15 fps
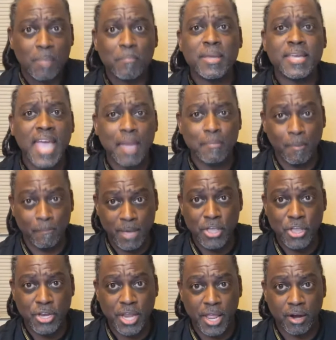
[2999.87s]
became a
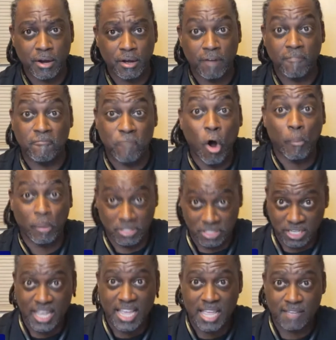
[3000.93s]
millionaire, a former
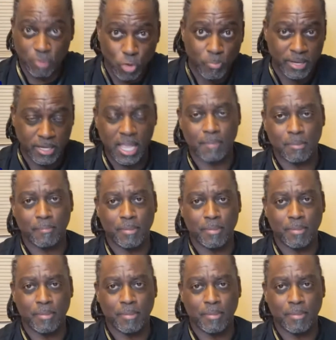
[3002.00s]
slave who became